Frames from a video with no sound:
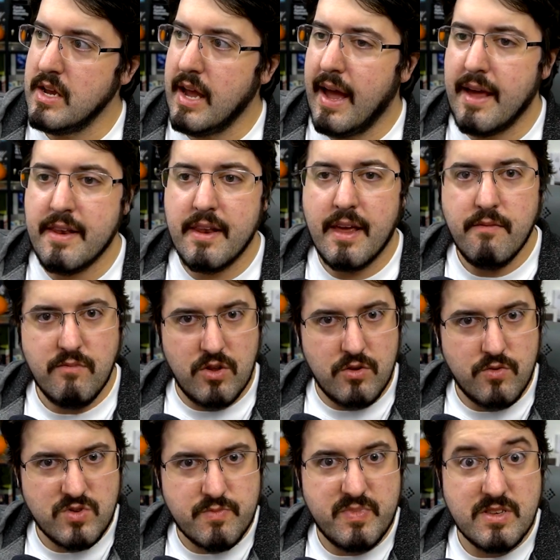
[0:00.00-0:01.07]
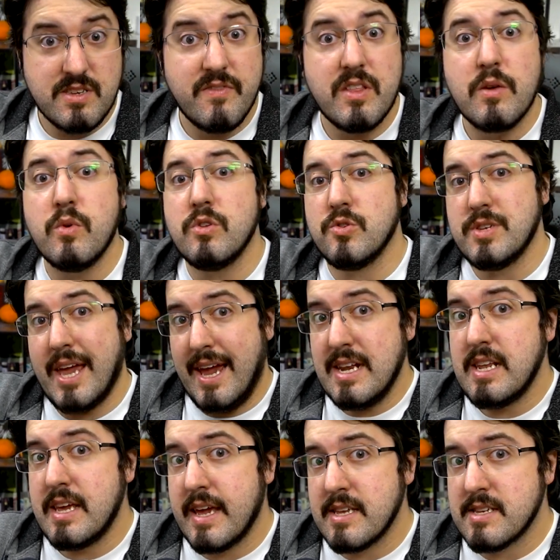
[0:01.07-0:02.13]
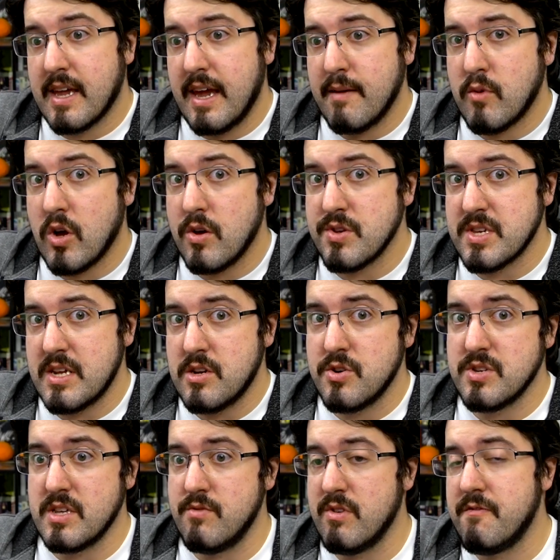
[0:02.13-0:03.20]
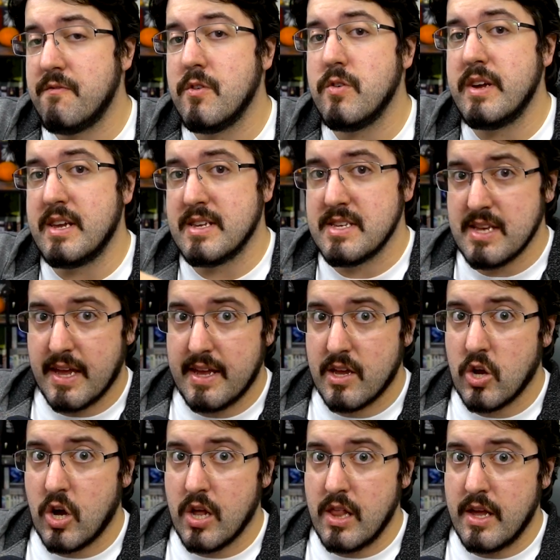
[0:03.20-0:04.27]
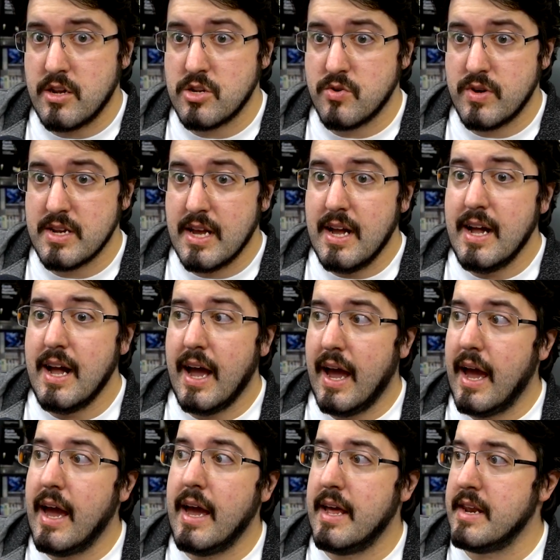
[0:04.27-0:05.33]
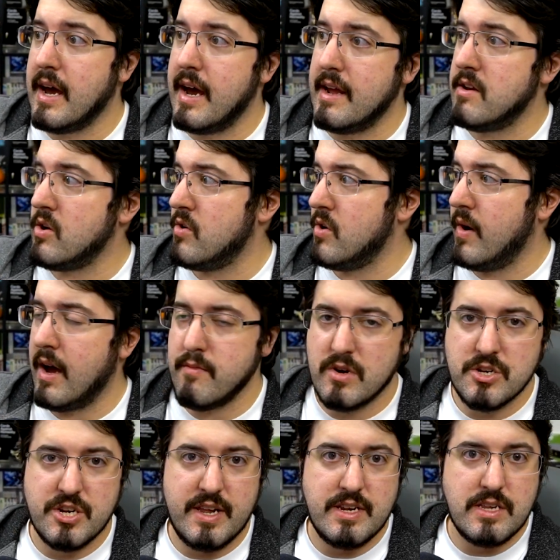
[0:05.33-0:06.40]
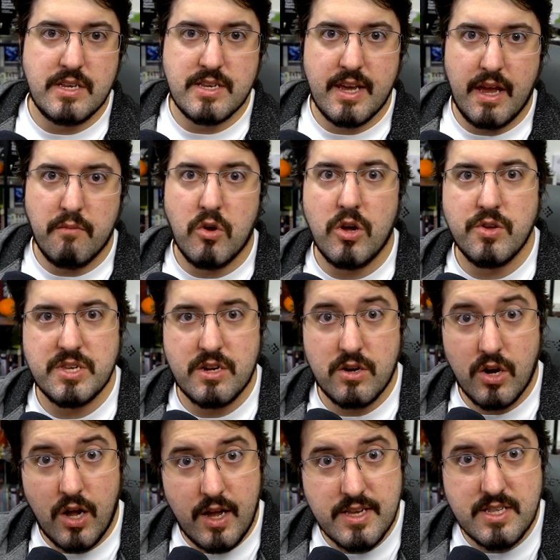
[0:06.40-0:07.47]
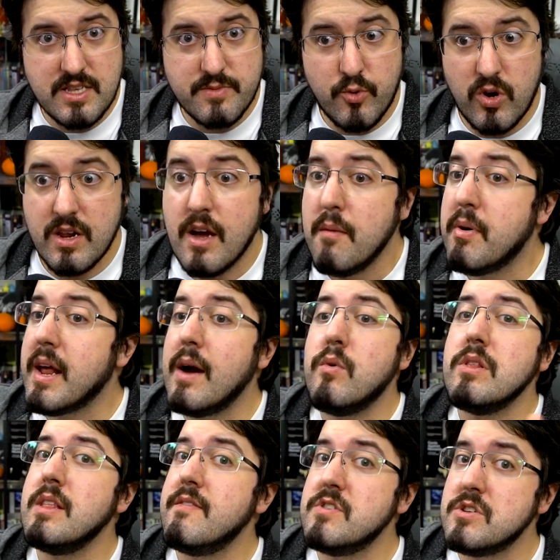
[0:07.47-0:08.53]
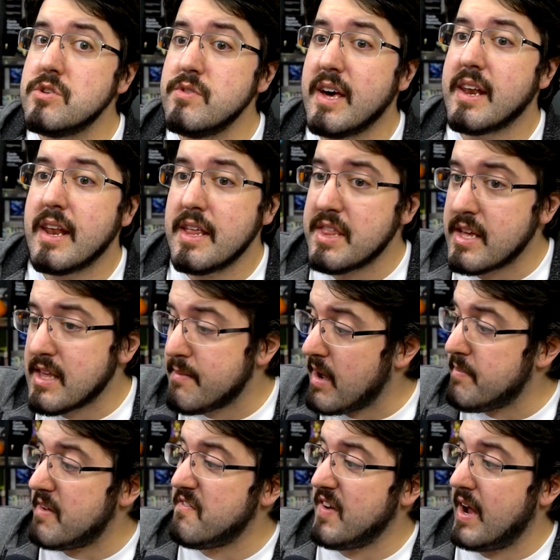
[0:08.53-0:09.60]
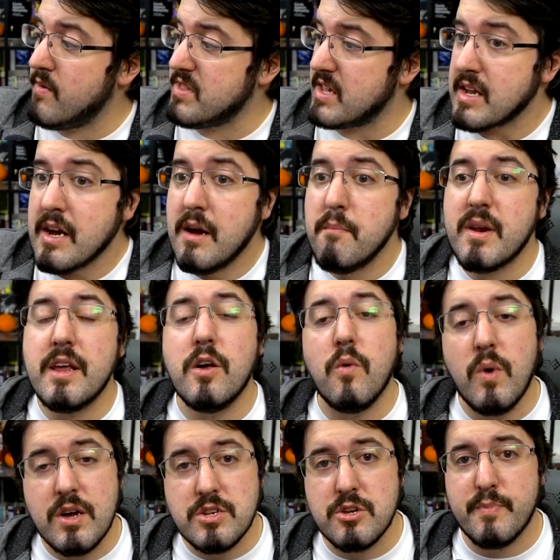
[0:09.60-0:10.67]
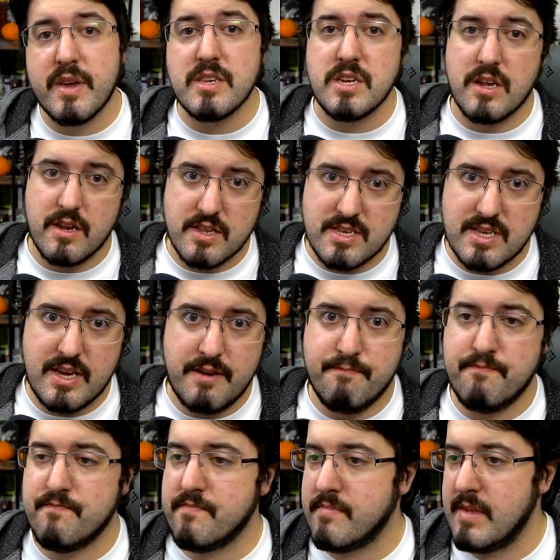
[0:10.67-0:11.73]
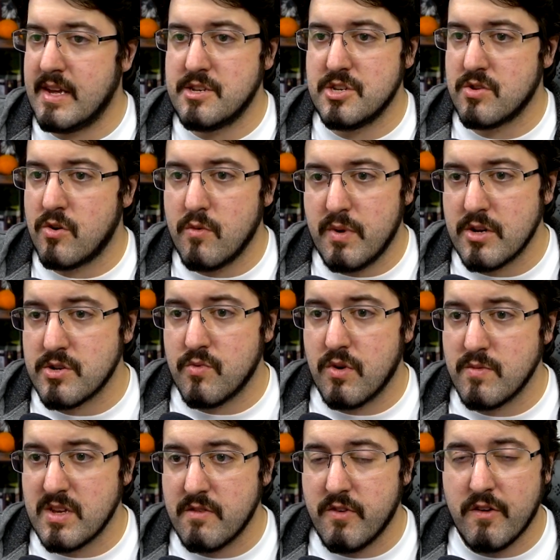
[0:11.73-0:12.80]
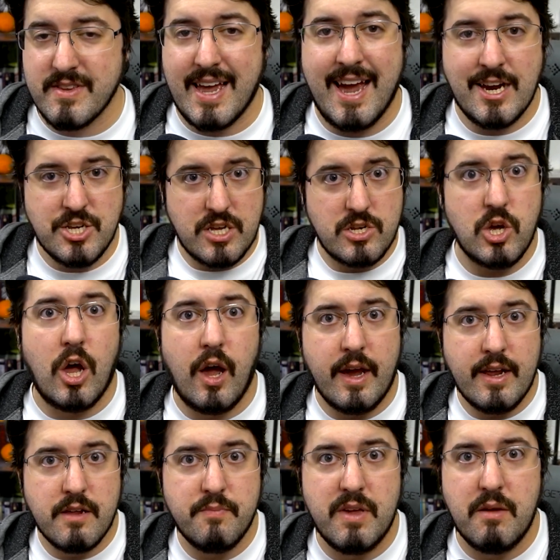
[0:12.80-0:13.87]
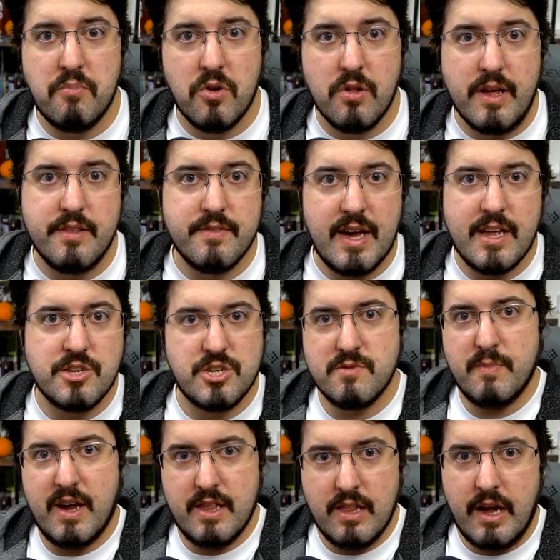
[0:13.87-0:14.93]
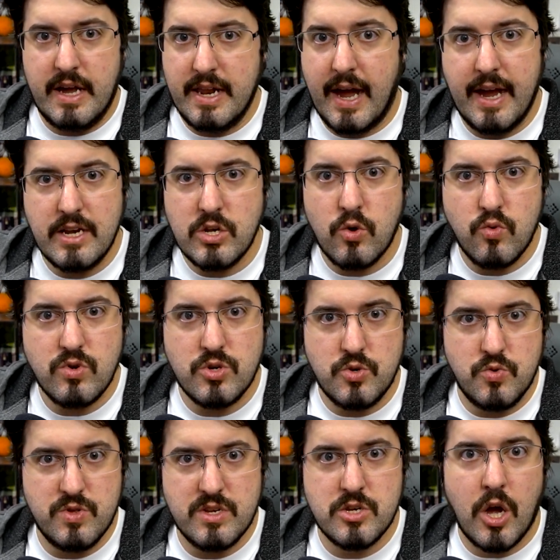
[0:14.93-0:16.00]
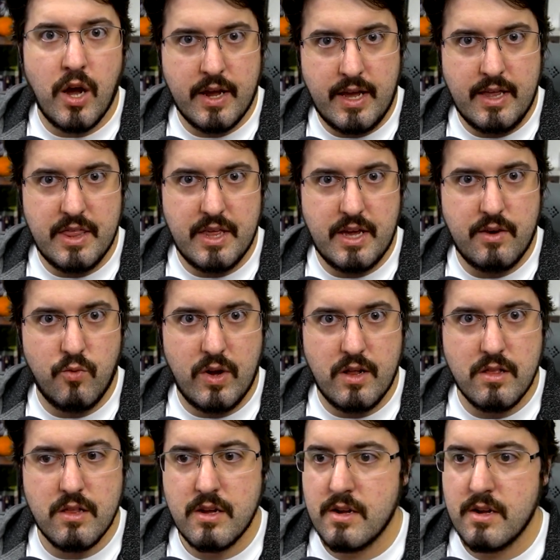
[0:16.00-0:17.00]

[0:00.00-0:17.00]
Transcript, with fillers: and you know specifically one of those anti-scam call centers and referring a psychic hotline to it and i don't know how much an anti-scam call center costs at this point but i would love to do that and i think they might be fine with it but i don't want to because honestly that's just a whole bunch of worms that involves actually talking to people and that's just my line i don't do the talking thing well